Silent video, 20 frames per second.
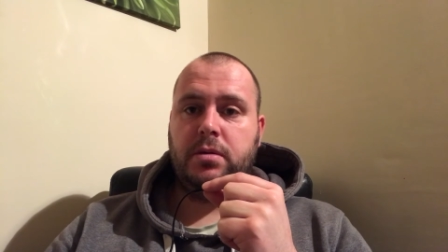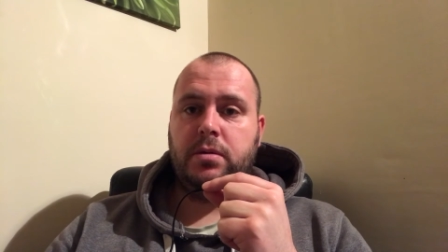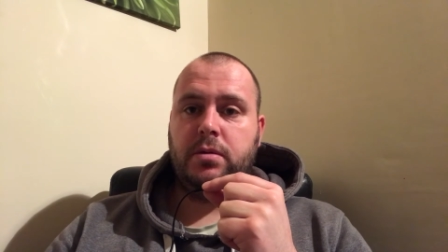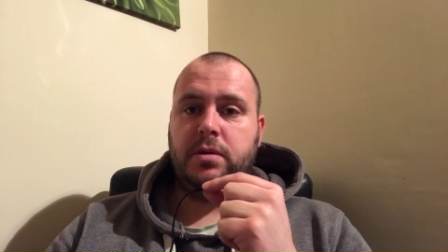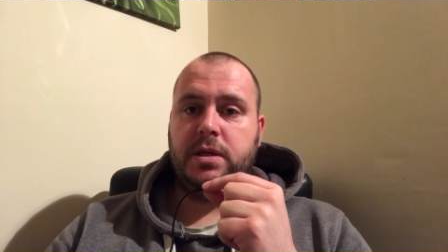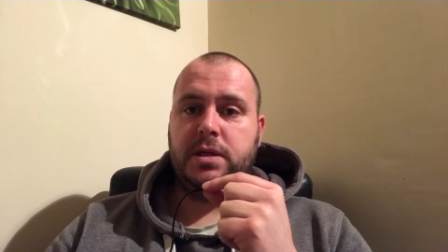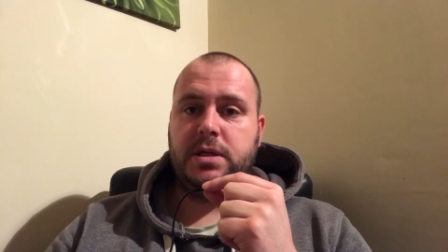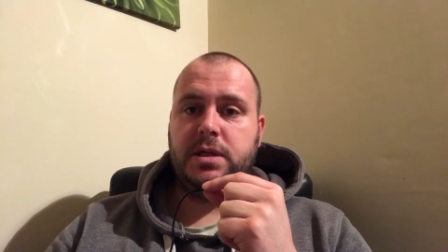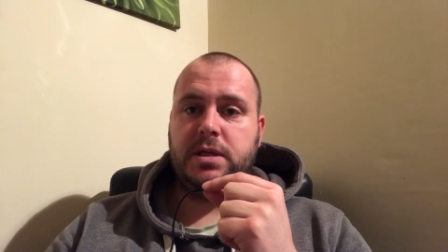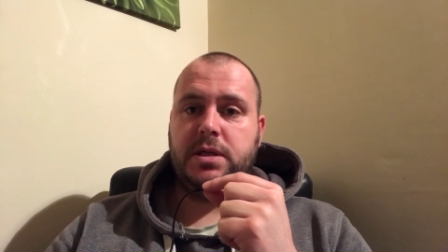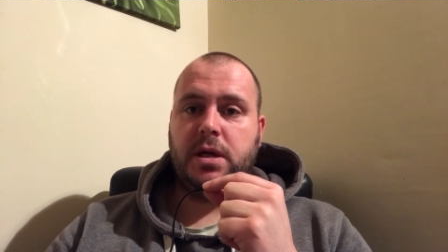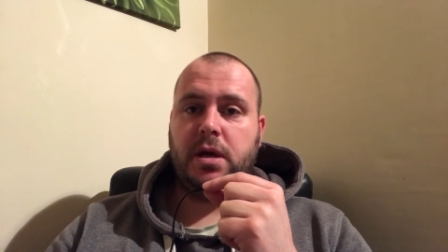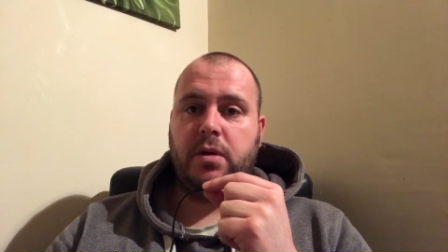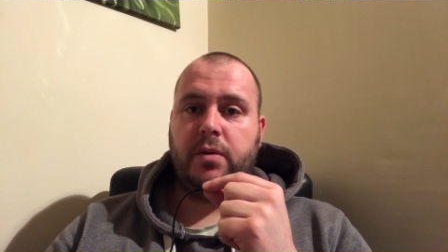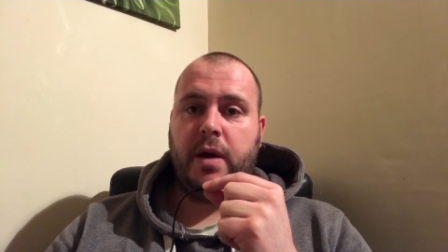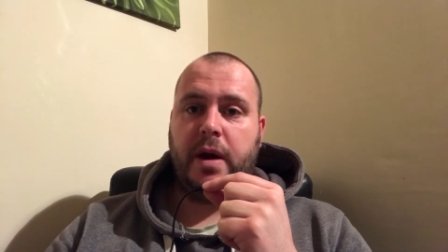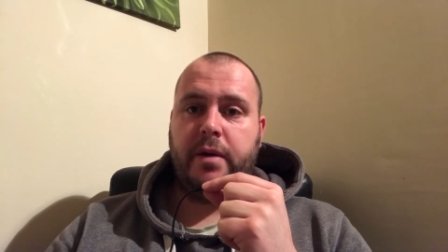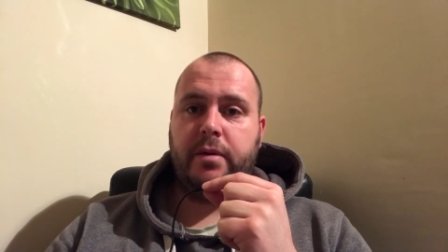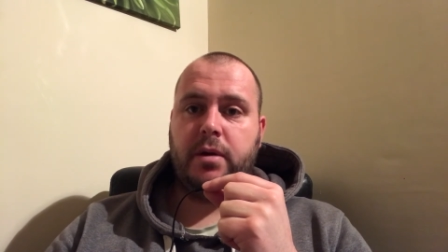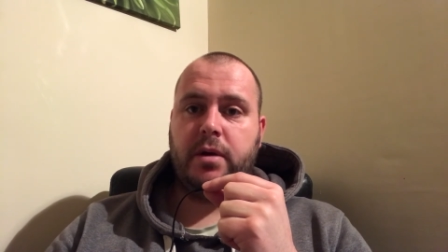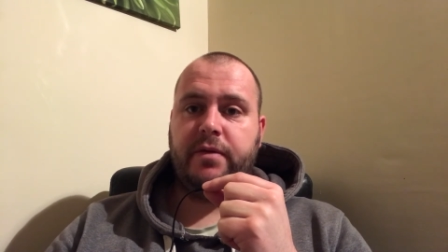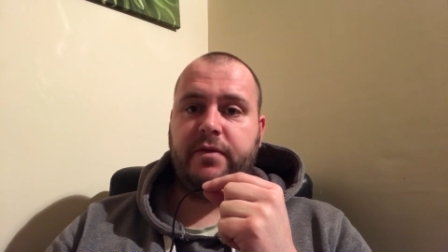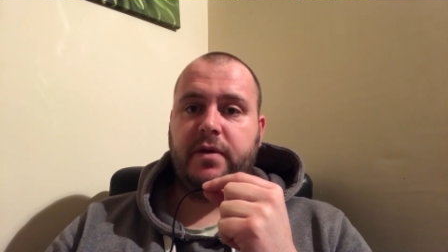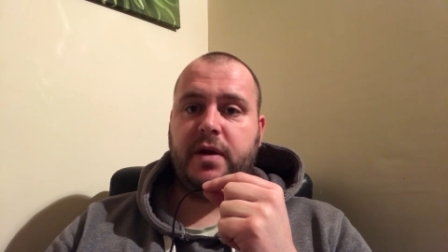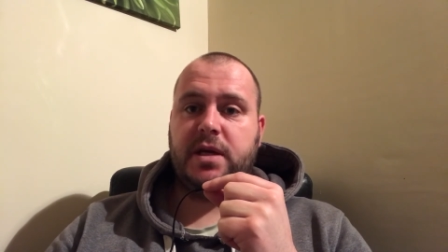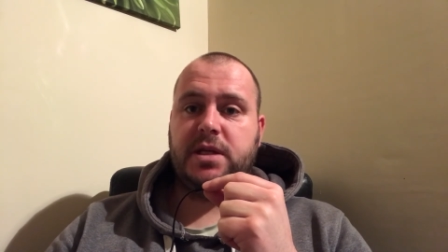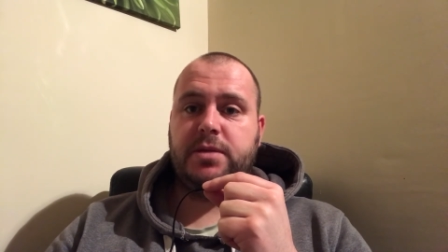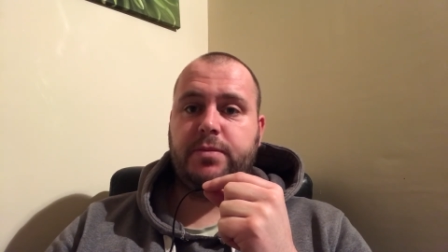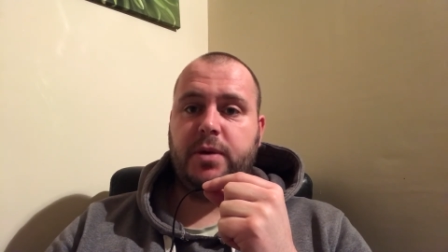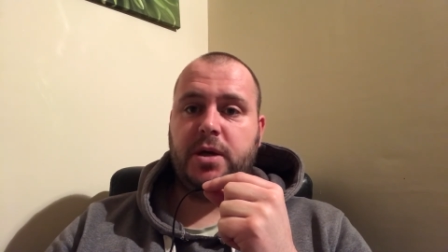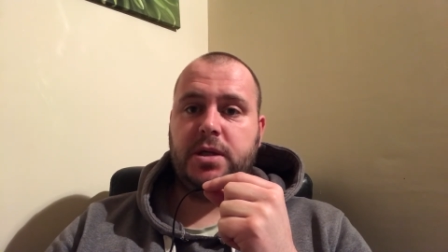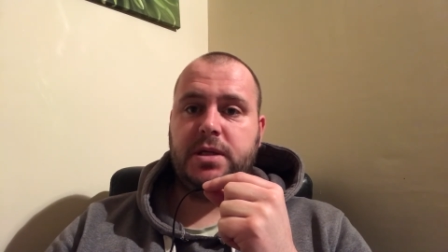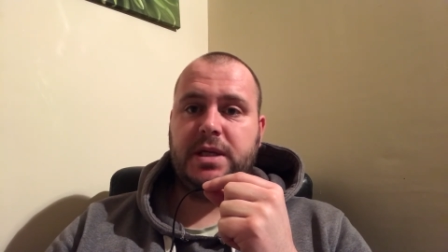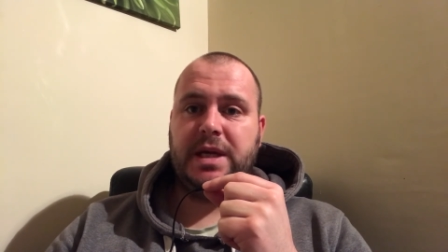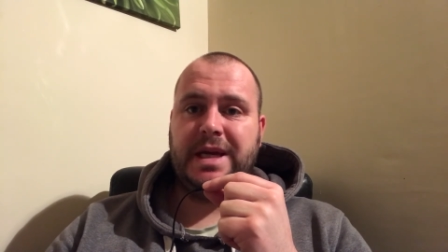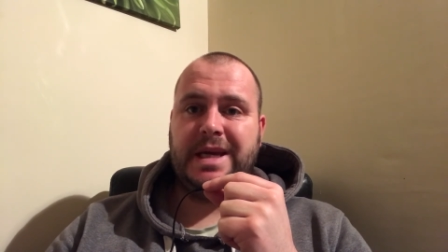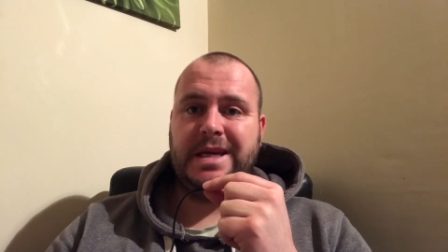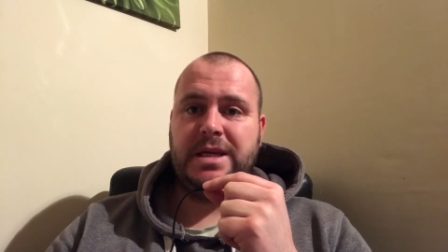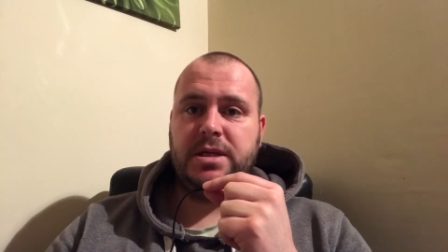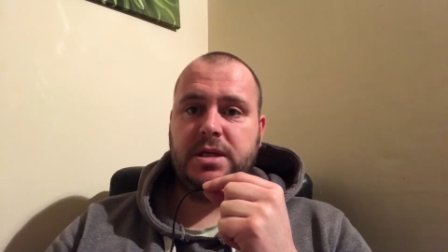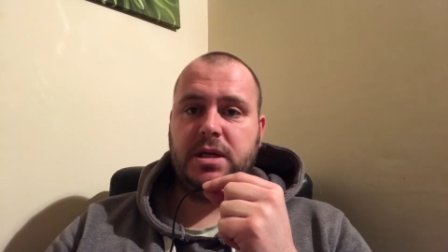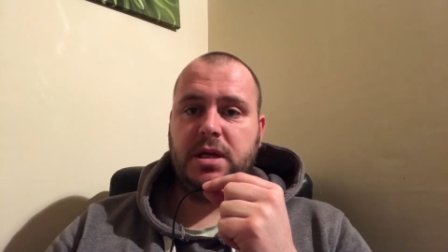this is her area of expertise.